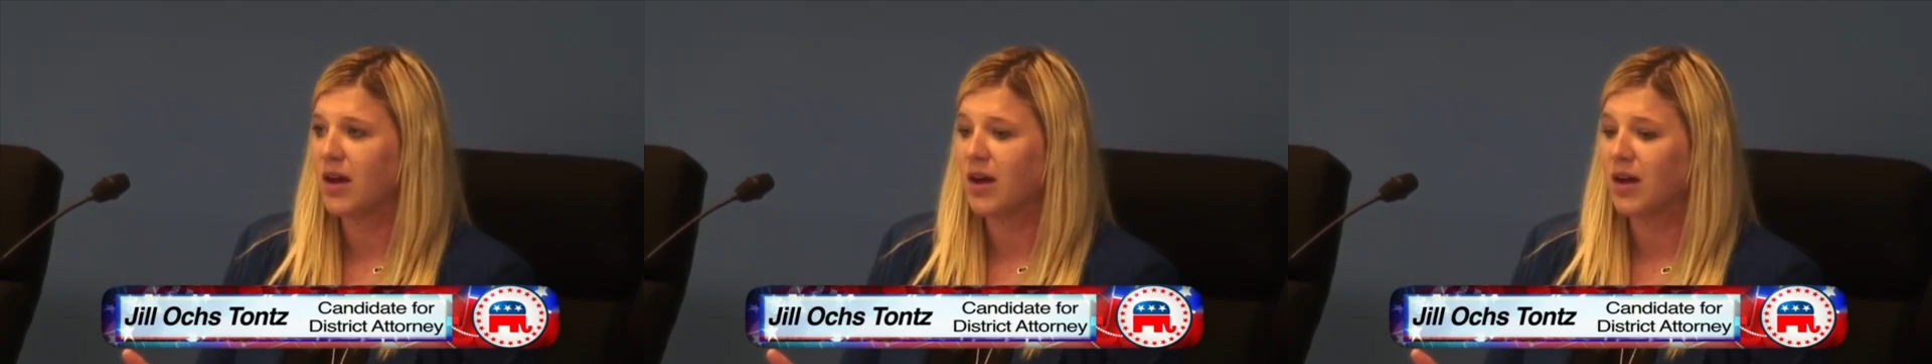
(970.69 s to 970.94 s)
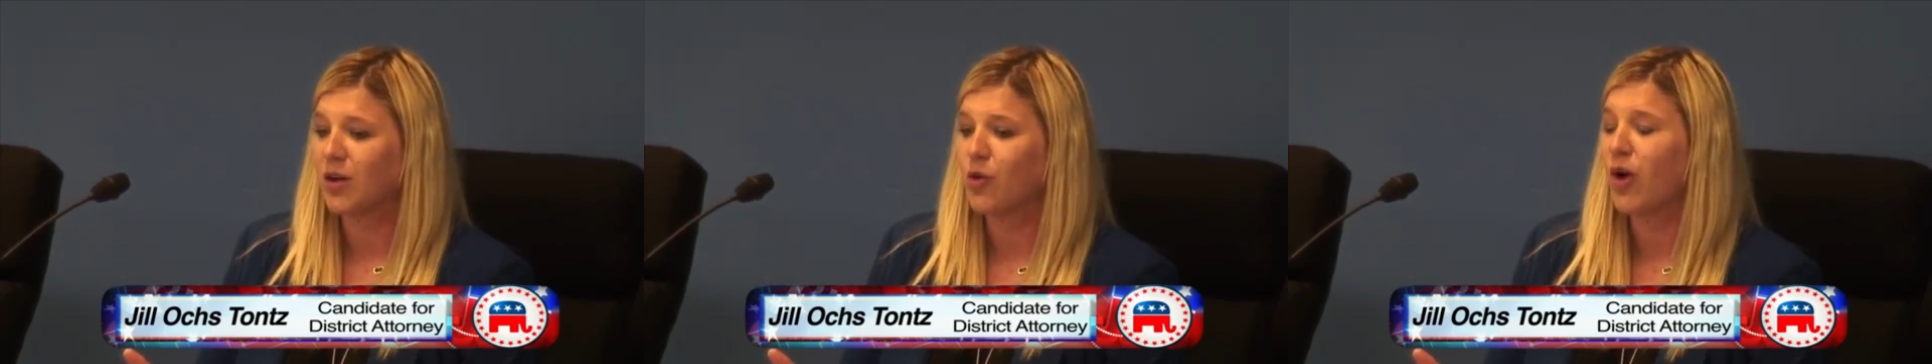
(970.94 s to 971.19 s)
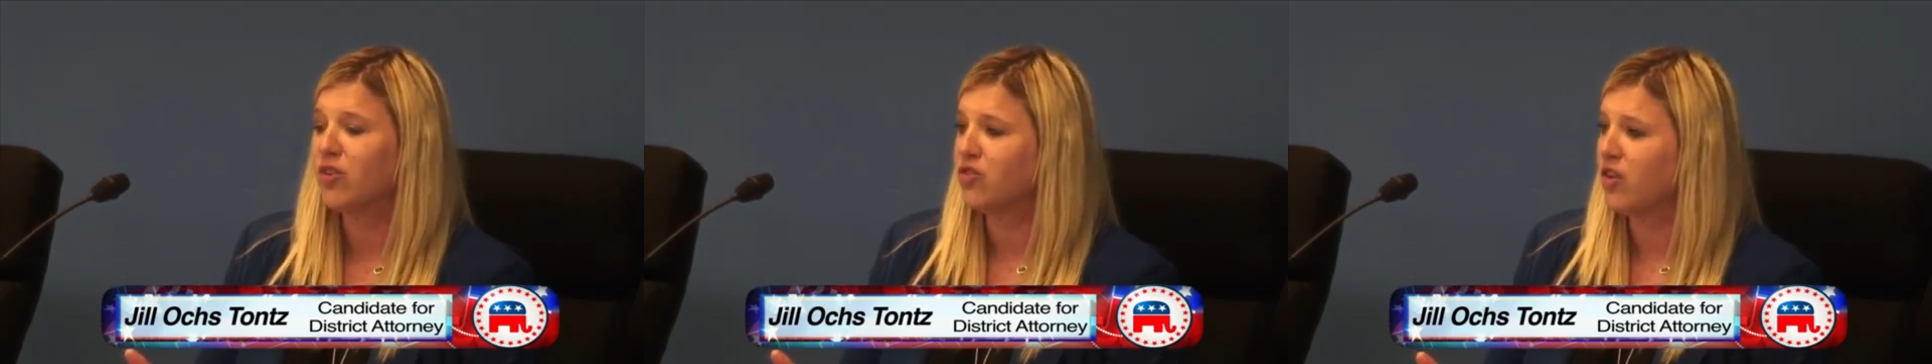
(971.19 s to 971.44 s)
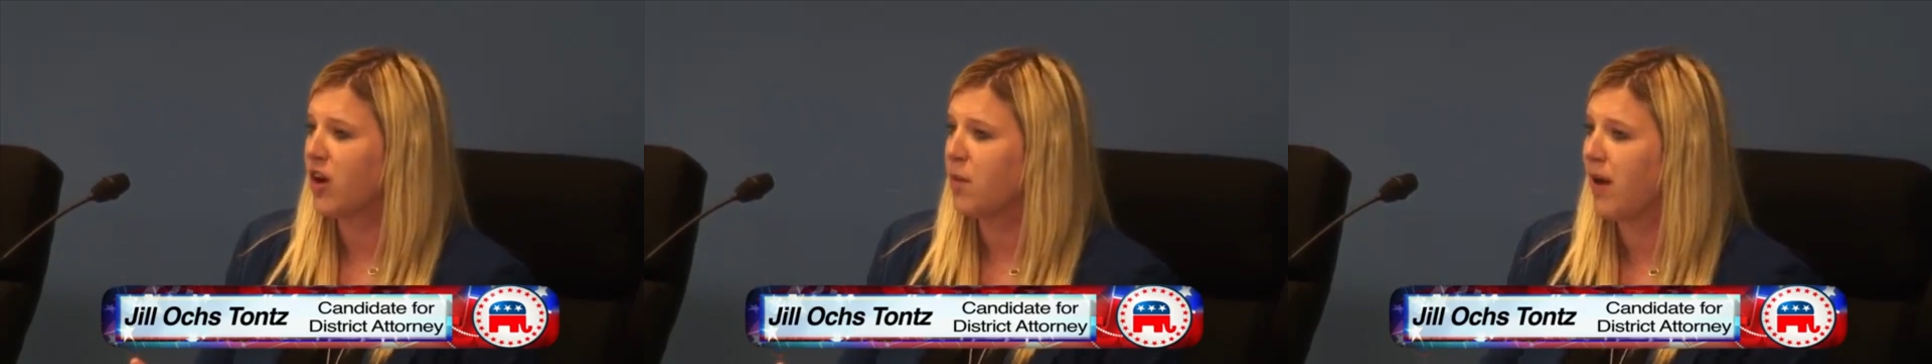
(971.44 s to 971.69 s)
a
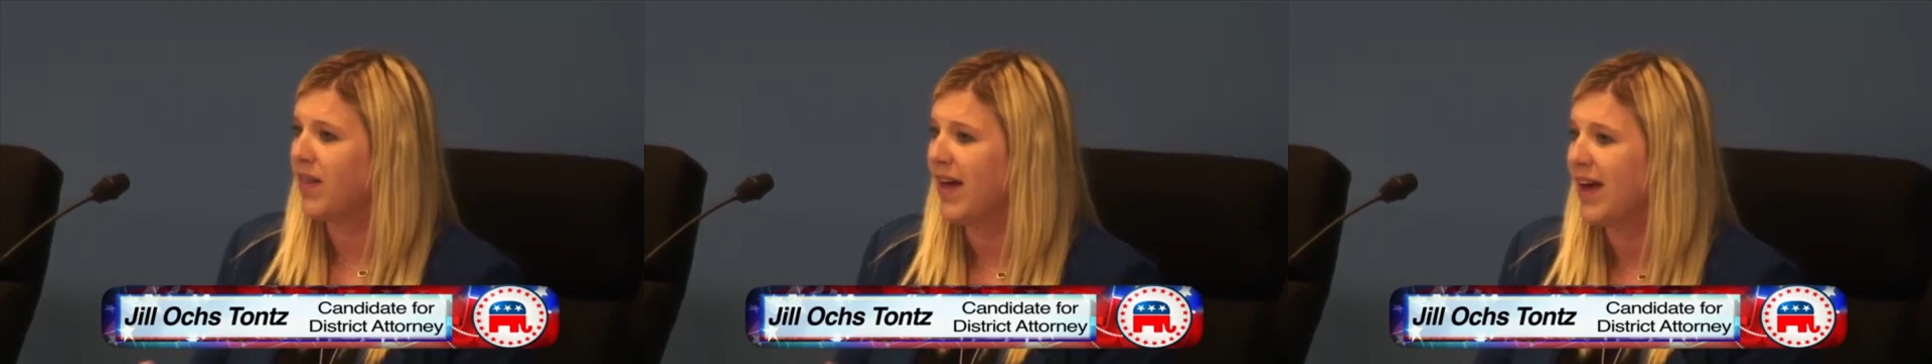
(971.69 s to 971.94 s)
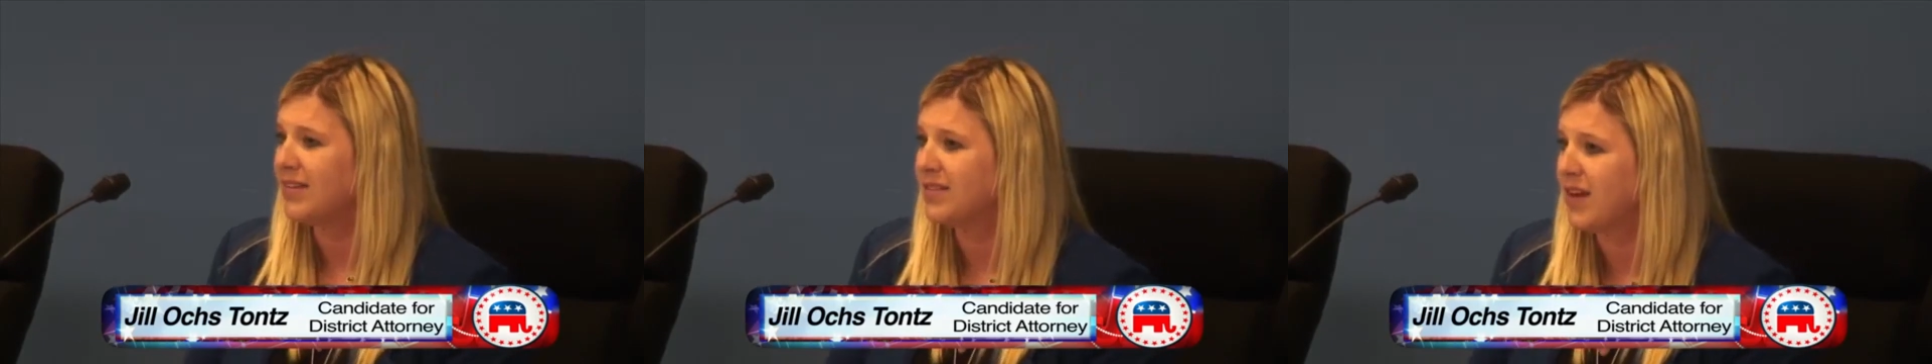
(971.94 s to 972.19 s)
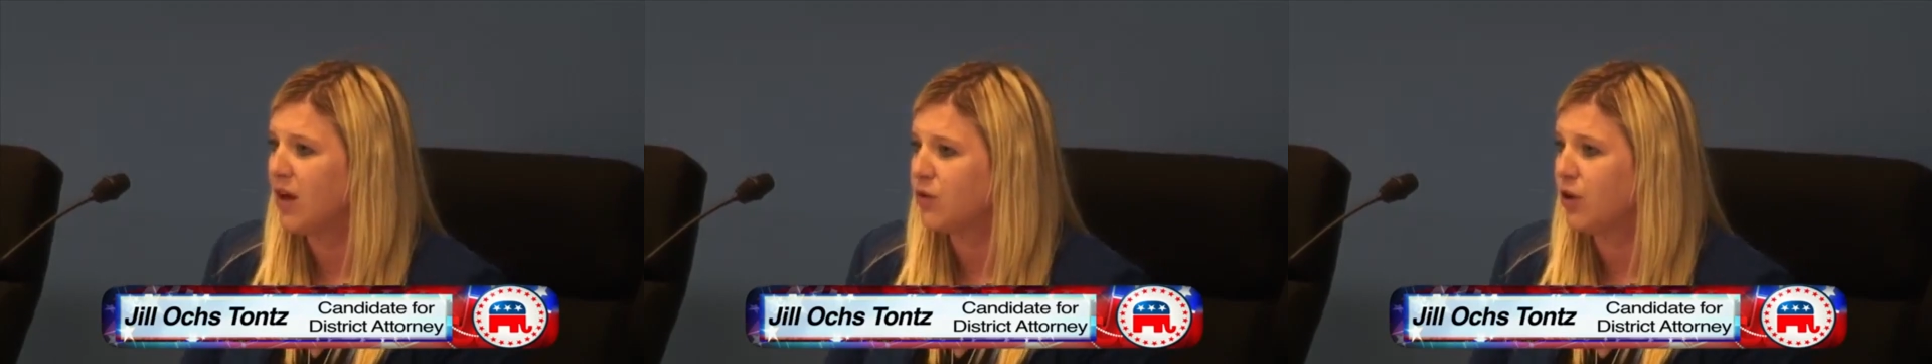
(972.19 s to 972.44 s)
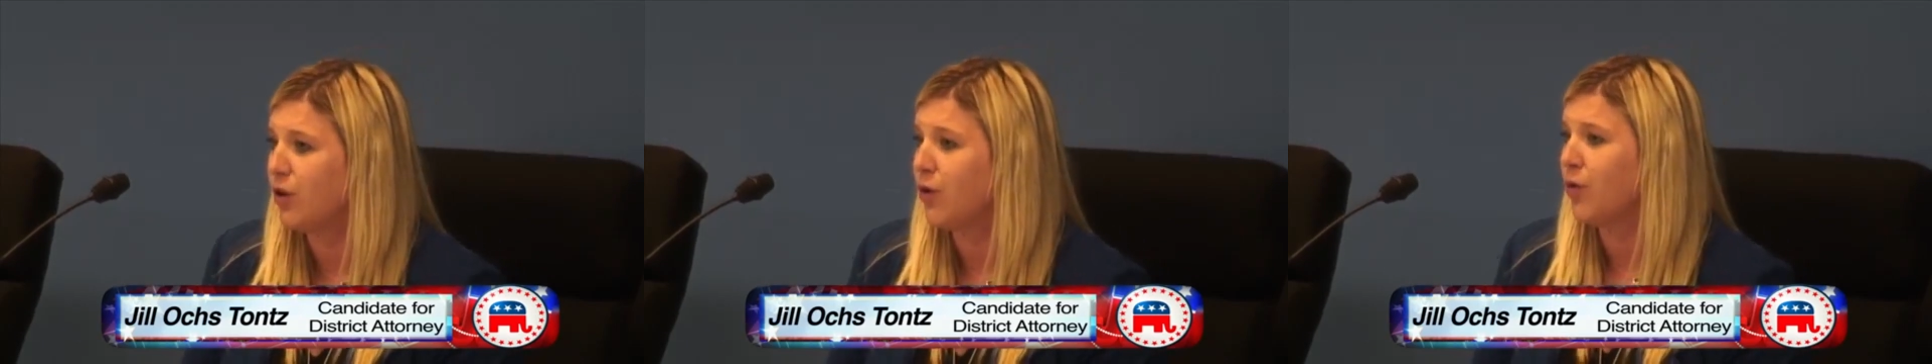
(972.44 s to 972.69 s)
questionnaire by the
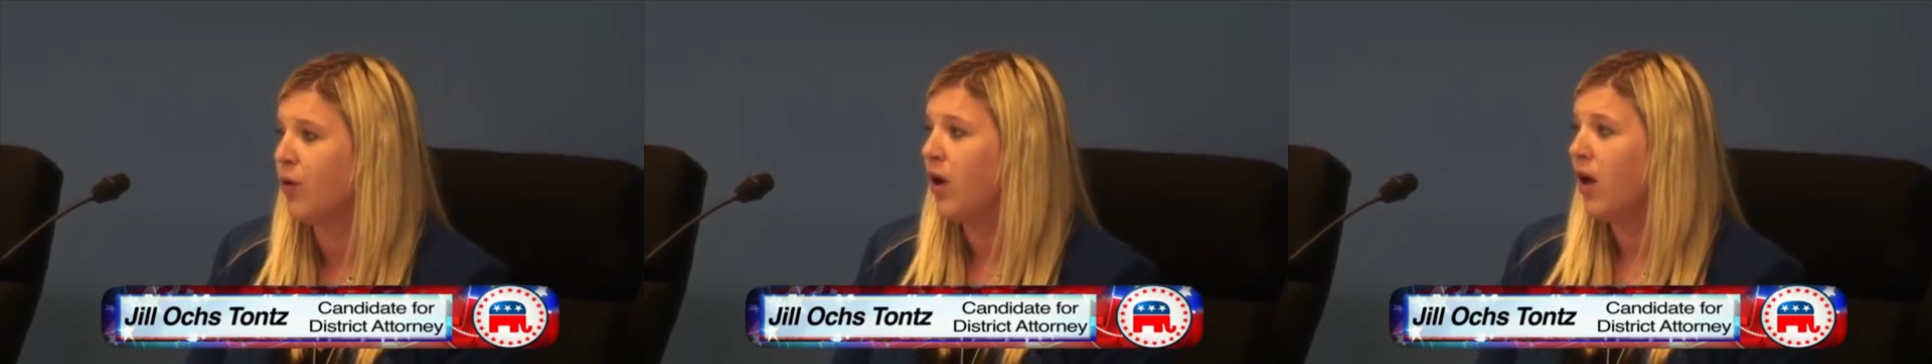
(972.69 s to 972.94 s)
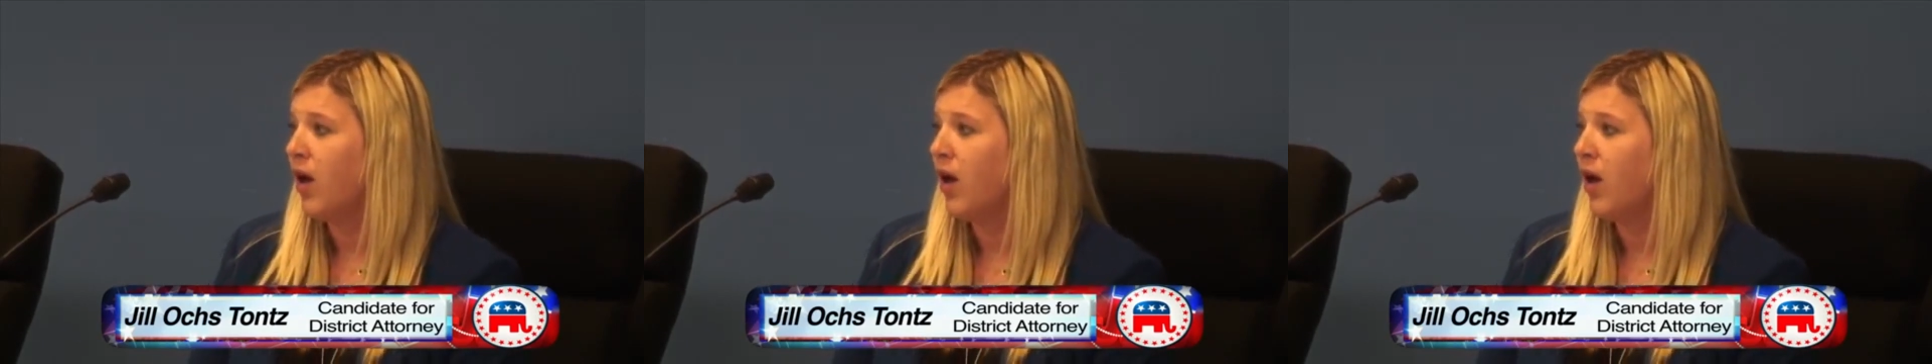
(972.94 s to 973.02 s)
ACLU,